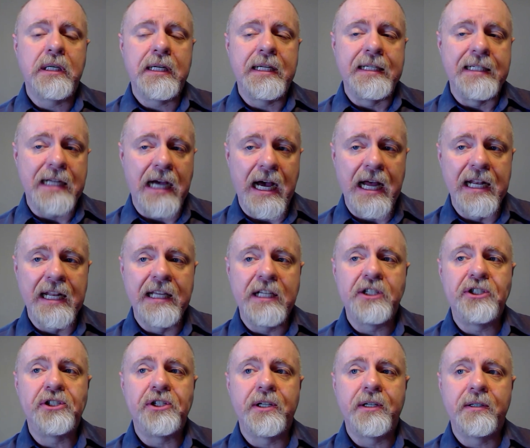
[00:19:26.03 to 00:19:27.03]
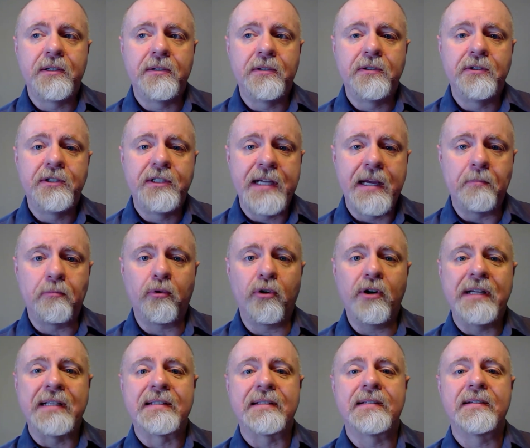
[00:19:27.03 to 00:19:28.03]
knowledge,
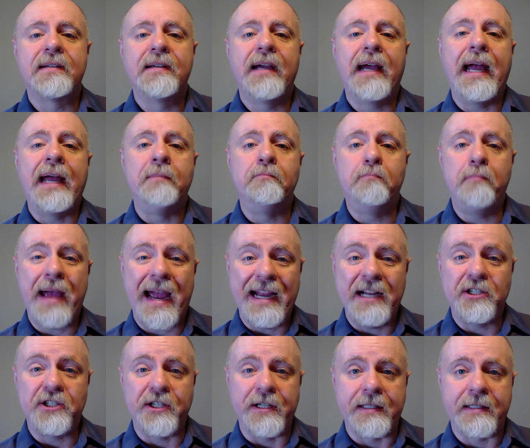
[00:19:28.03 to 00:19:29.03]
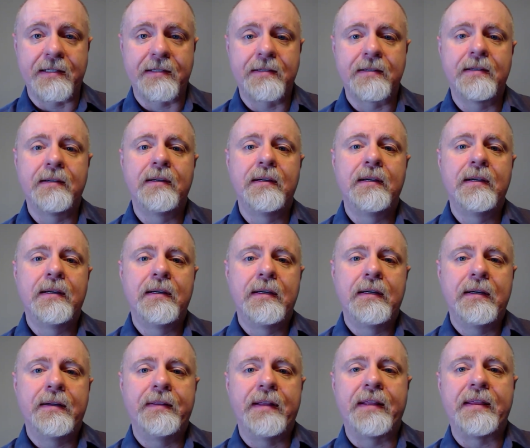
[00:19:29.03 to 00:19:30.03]
temperance, and patience,
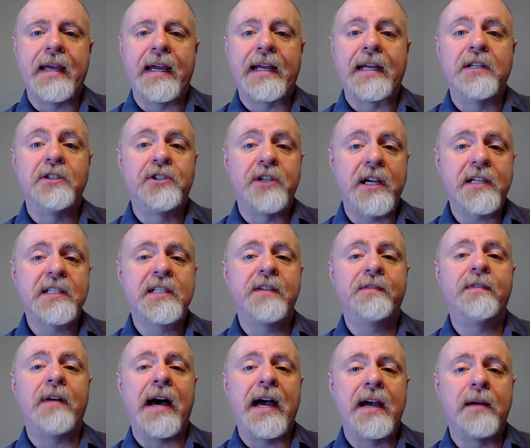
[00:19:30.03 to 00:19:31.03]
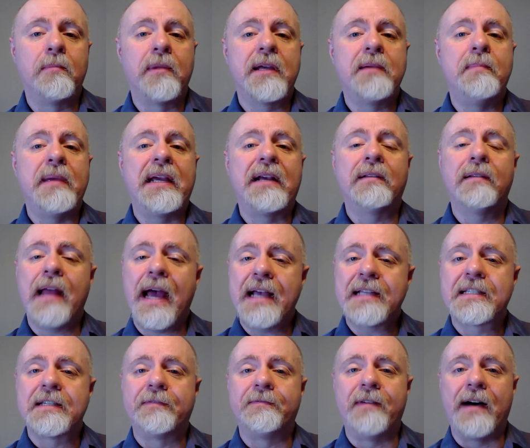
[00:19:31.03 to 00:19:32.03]
that they can justifiably be
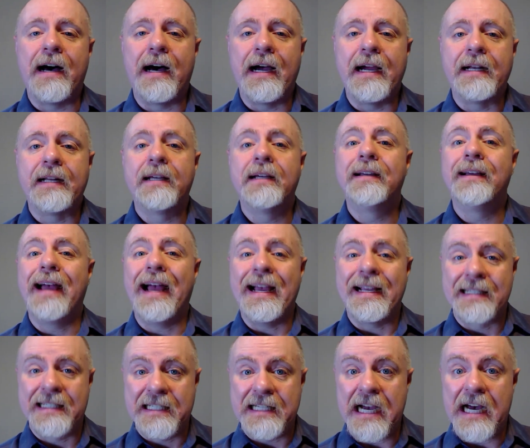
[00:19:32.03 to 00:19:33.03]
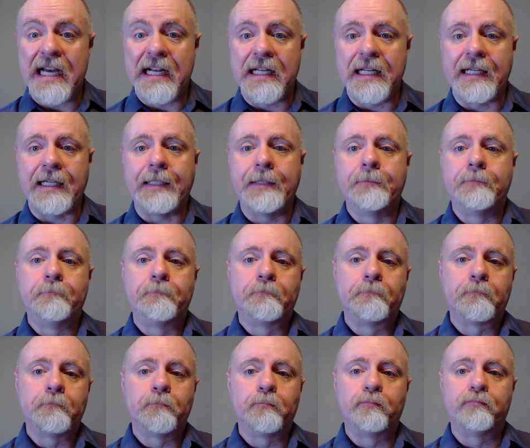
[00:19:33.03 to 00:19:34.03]
classified as godly,
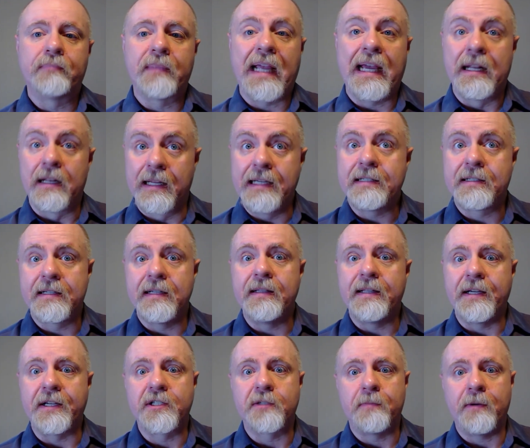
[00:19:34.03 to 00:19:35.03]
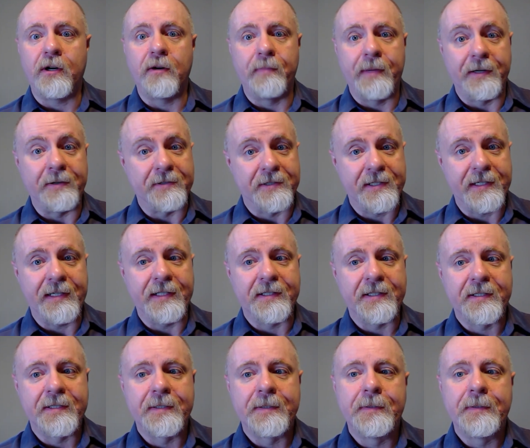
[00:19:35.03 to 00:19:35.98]
at least in the experimental sense.